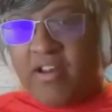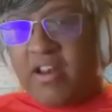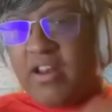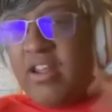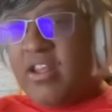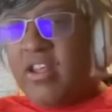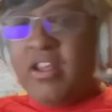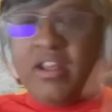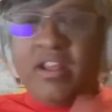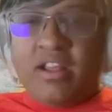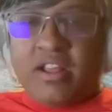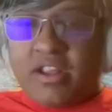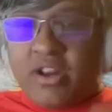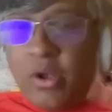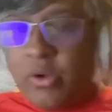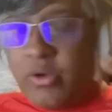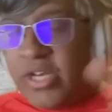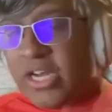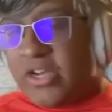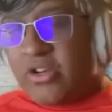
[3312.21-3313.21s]
and
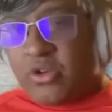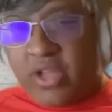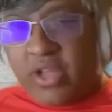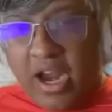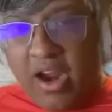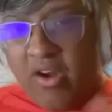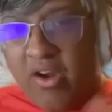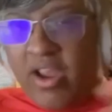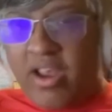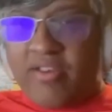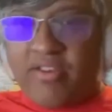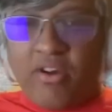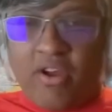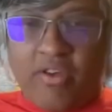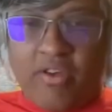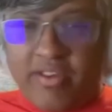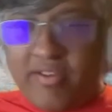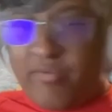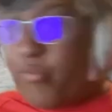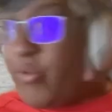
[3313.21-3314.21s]
dental caries and
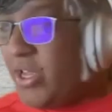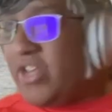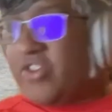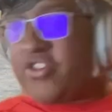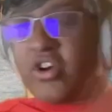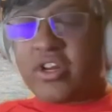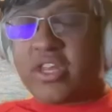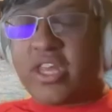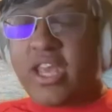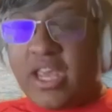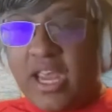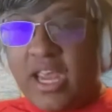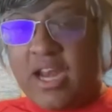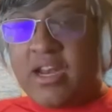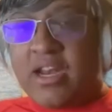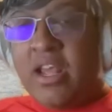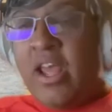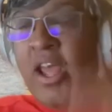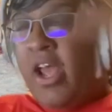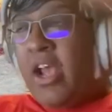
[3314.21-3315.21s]
all these really start kick
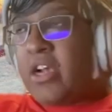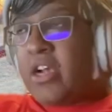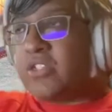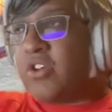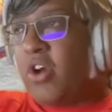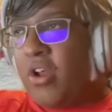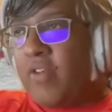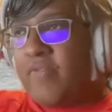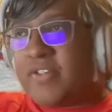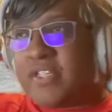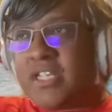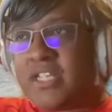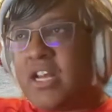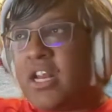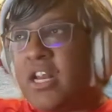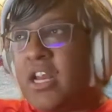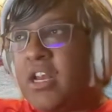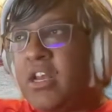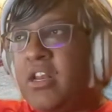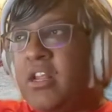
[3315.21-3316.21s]
in, because all of a
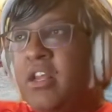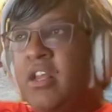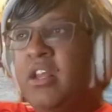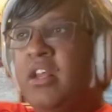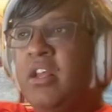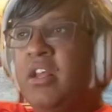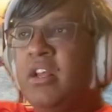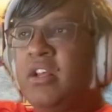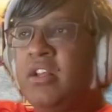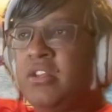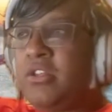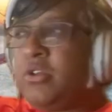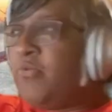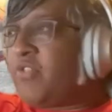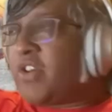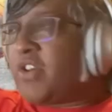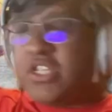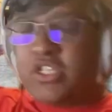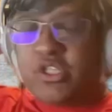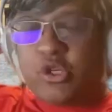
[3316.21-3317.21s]
sudden
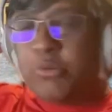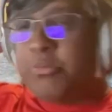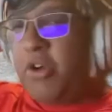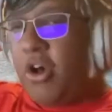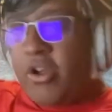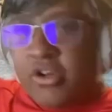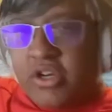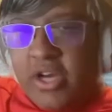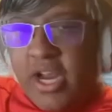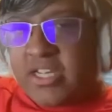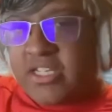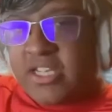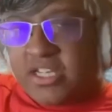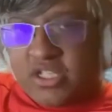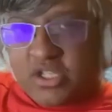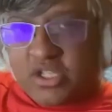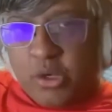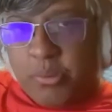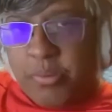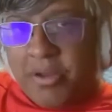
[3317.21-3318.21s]
you've consumed all your excess
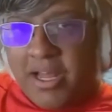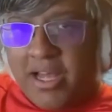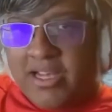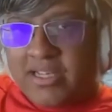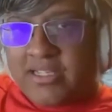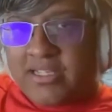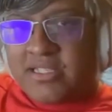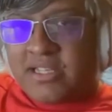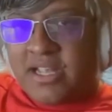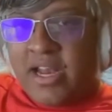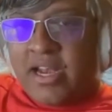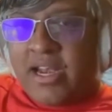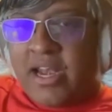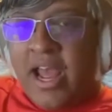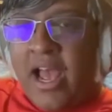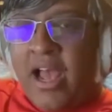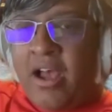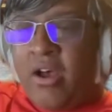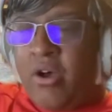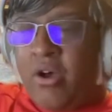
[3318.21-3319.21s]
surplus and
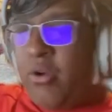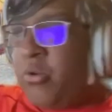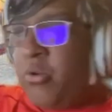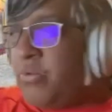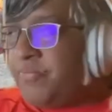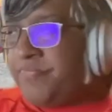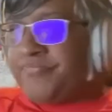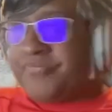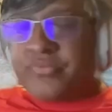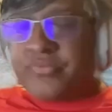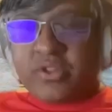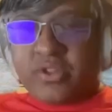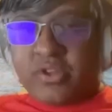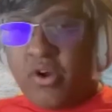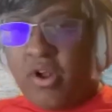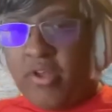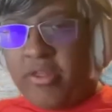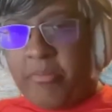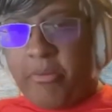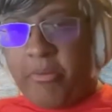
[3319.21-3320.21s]
now
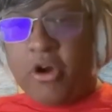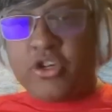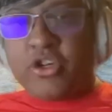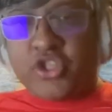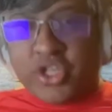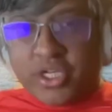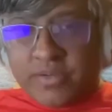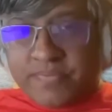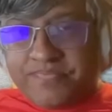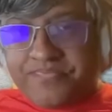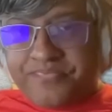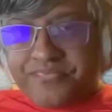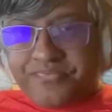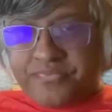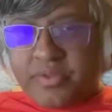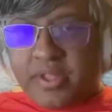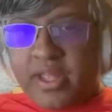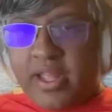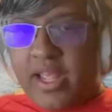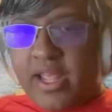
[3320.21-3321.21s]
you're on the margin,
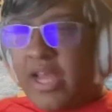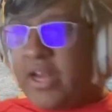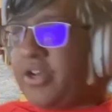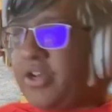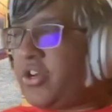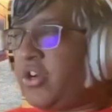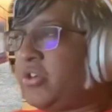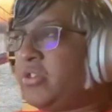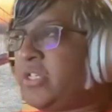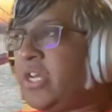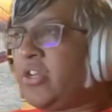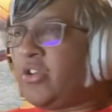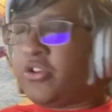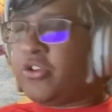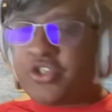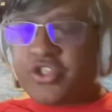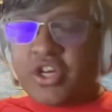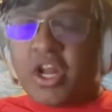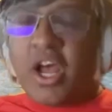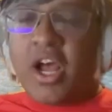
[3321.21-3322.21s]
and it turns out you're
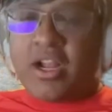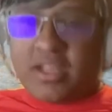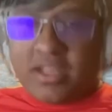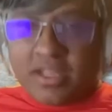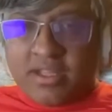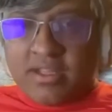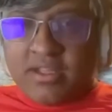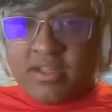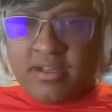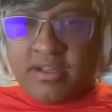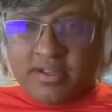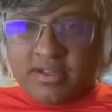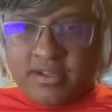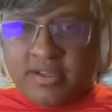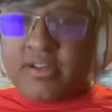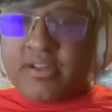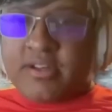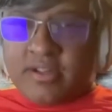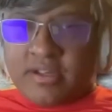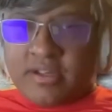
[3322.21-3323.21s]
stuck.
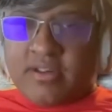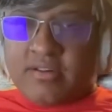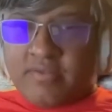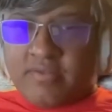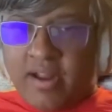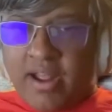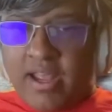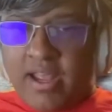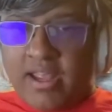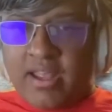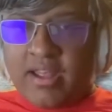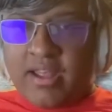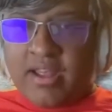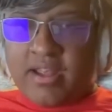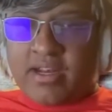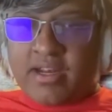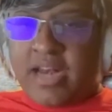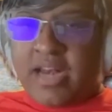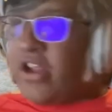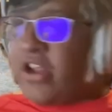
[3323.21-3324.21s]
Right
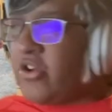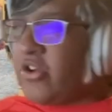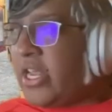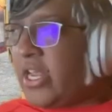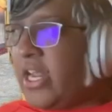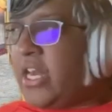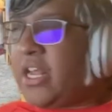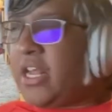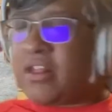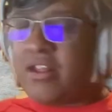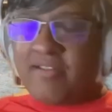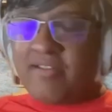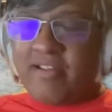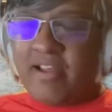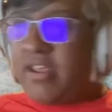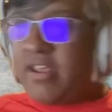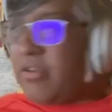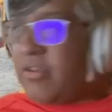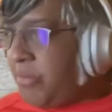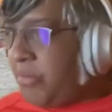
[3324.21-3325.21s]
now you're eating this
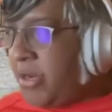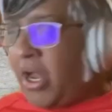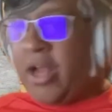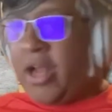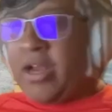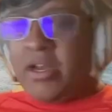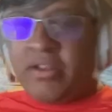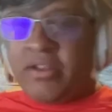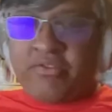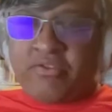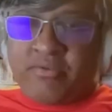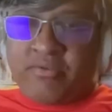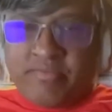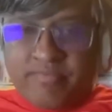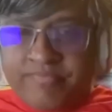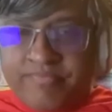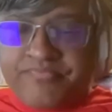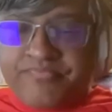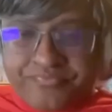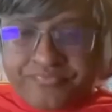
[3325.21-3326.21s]
like monotonous
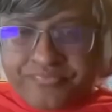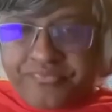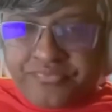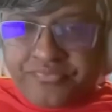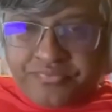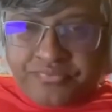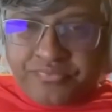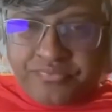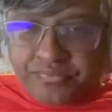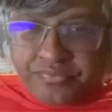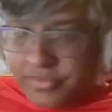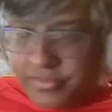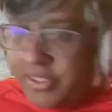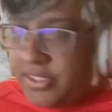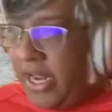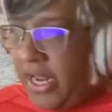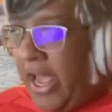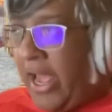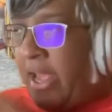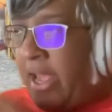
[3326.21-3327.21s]

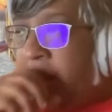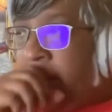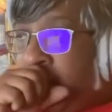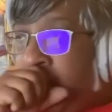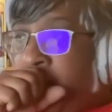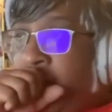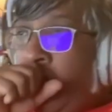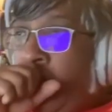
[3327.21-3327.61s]
diet.